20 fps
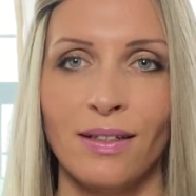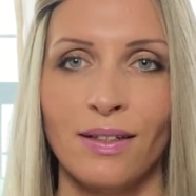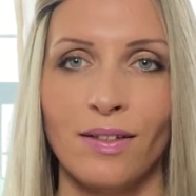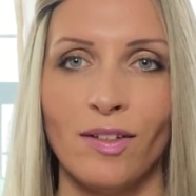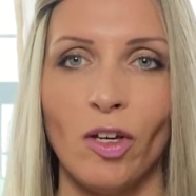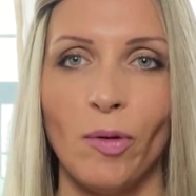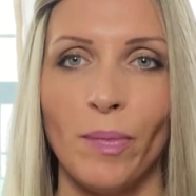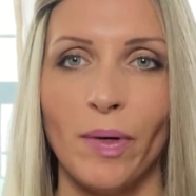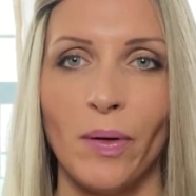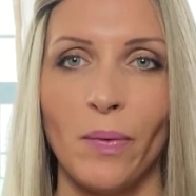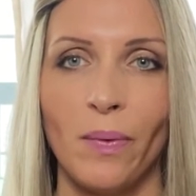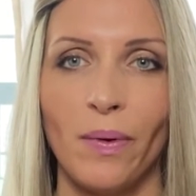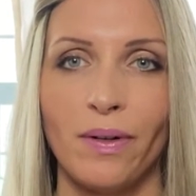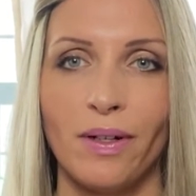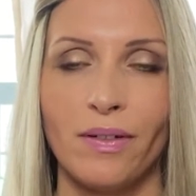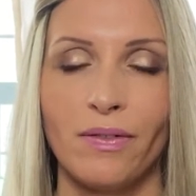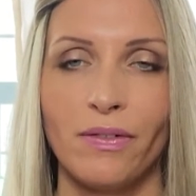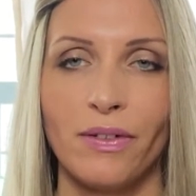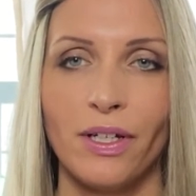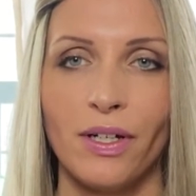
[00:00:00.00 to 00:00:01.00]
You may want
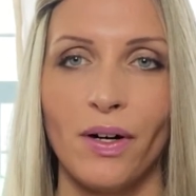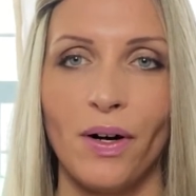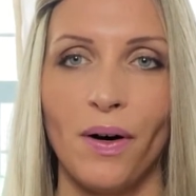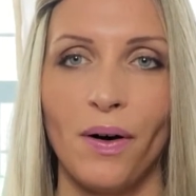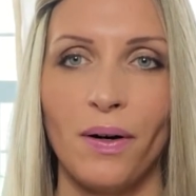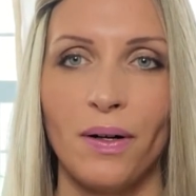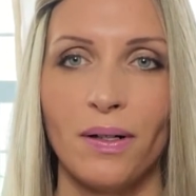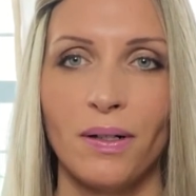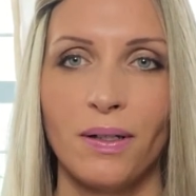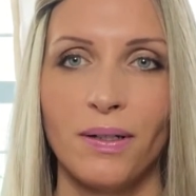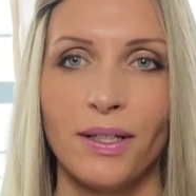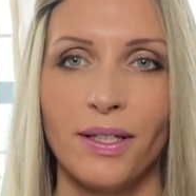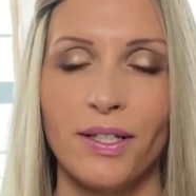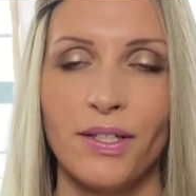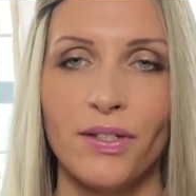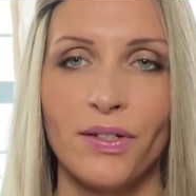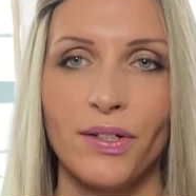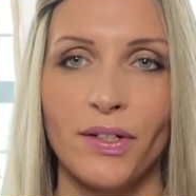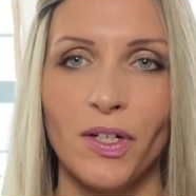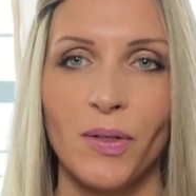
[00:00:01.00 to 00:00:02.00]
to recall the
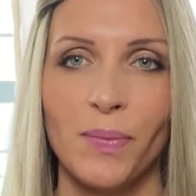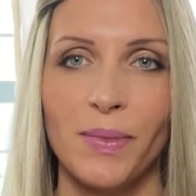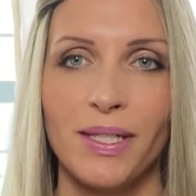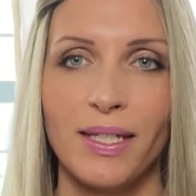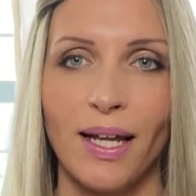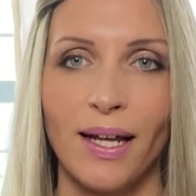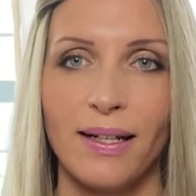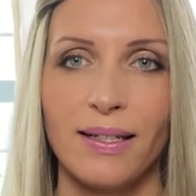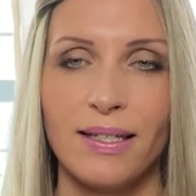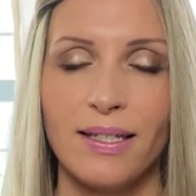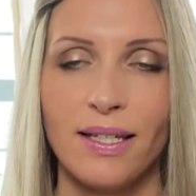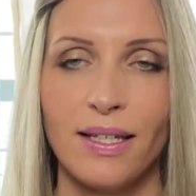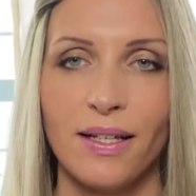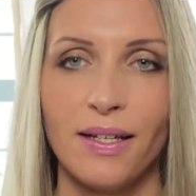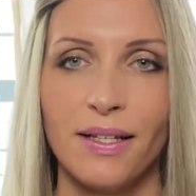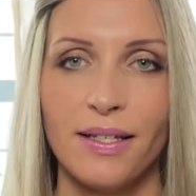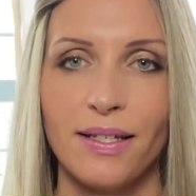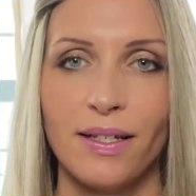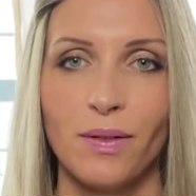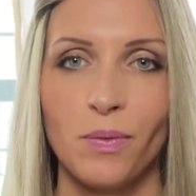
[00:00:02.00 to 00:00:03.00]

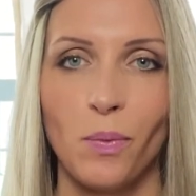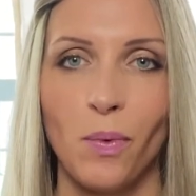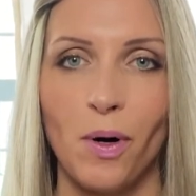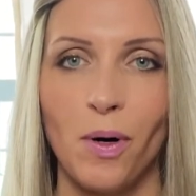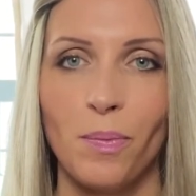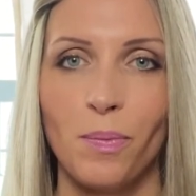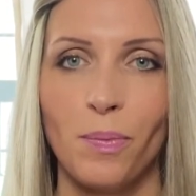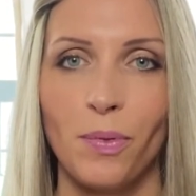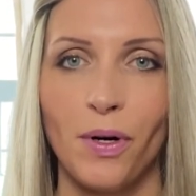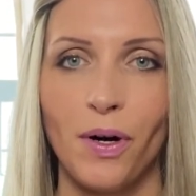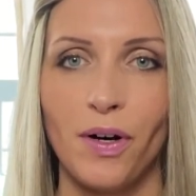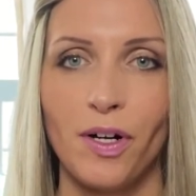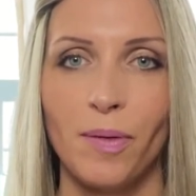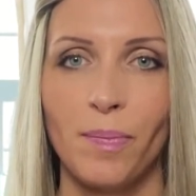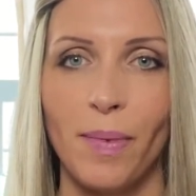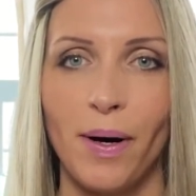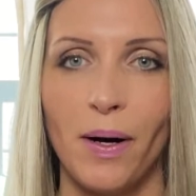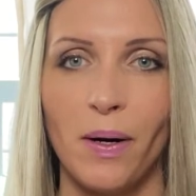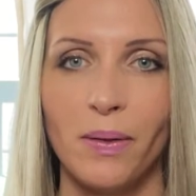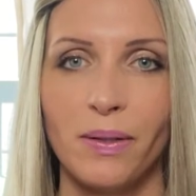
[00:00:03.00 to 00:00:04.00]
circumstances and what brought
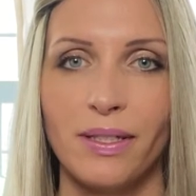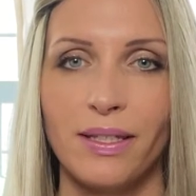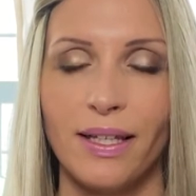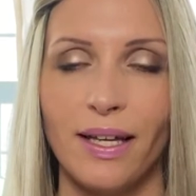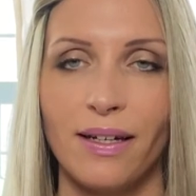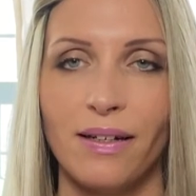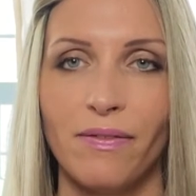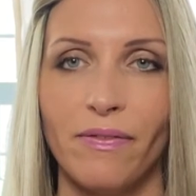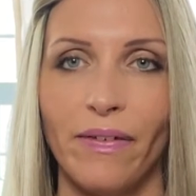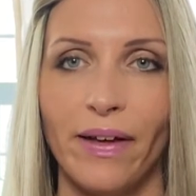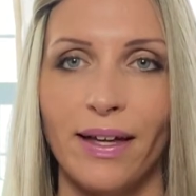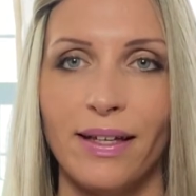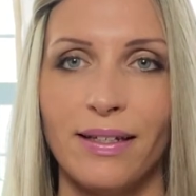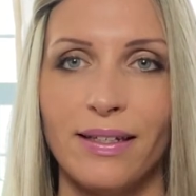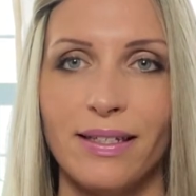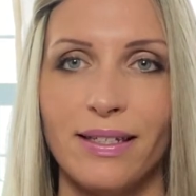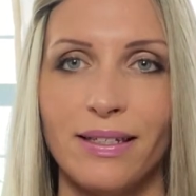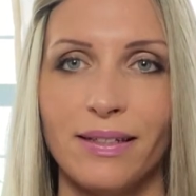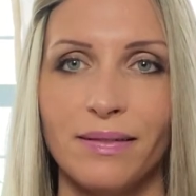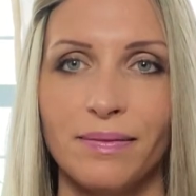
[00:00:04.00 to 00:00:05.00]
about that
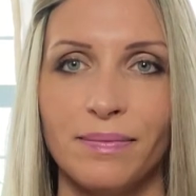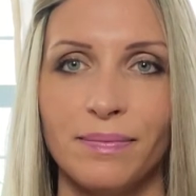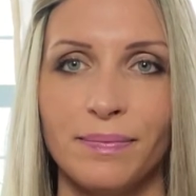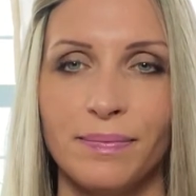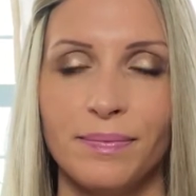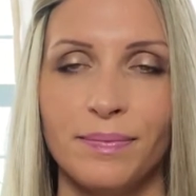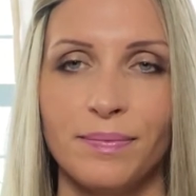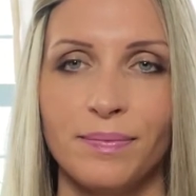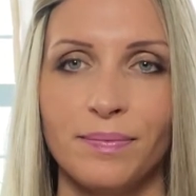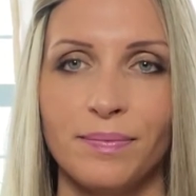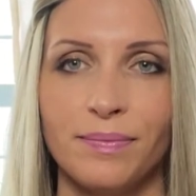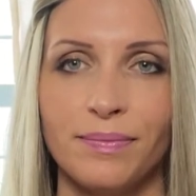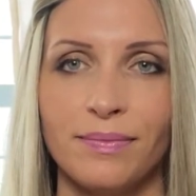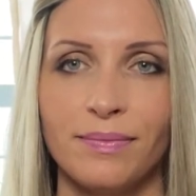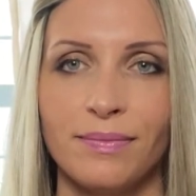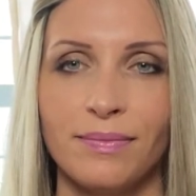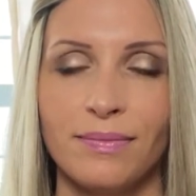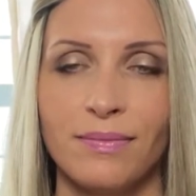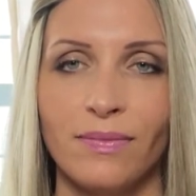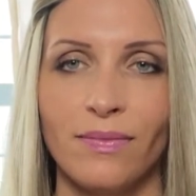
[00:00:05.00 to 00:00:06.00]
event,
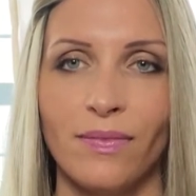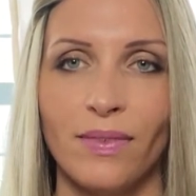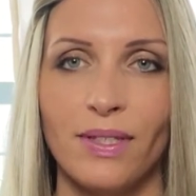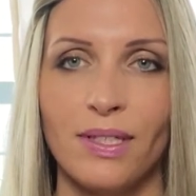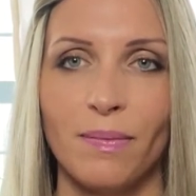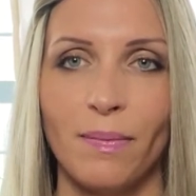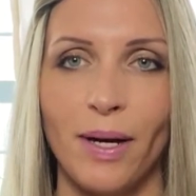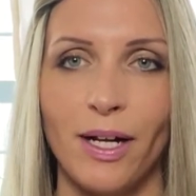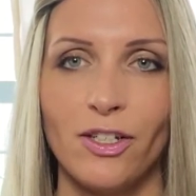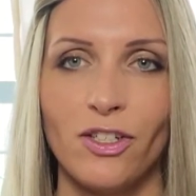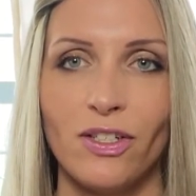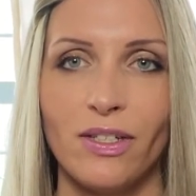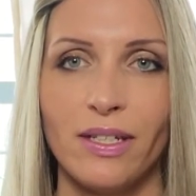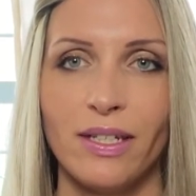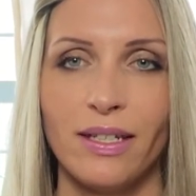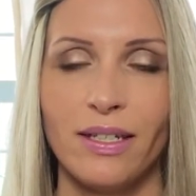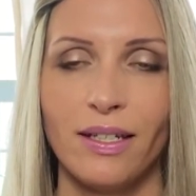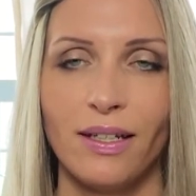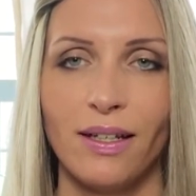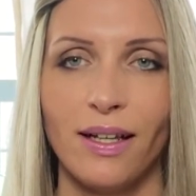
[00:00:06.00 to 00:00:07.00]
as much
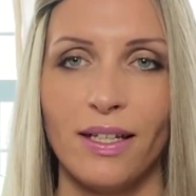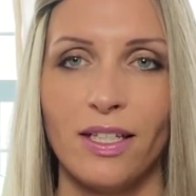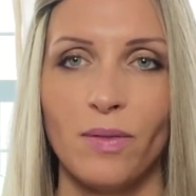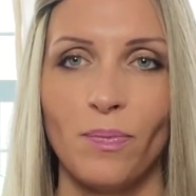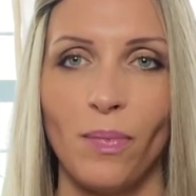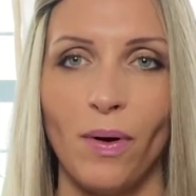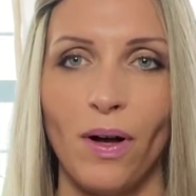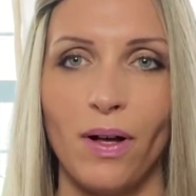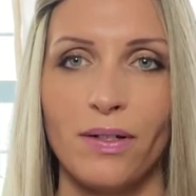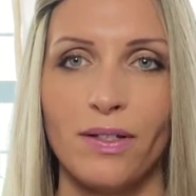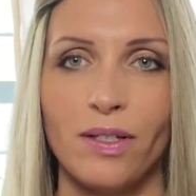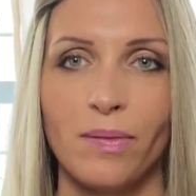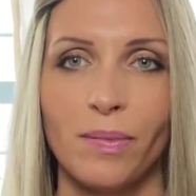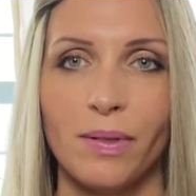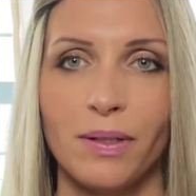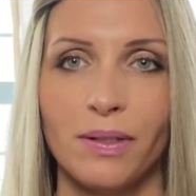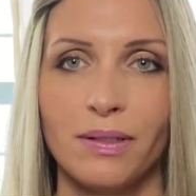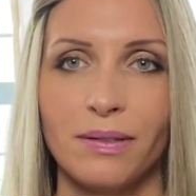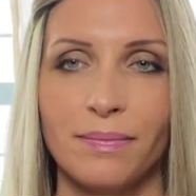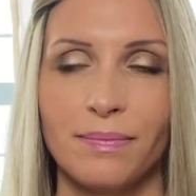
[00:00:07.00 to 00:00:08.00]
detail as
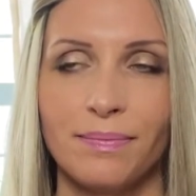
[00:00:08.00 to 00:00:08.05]
possible.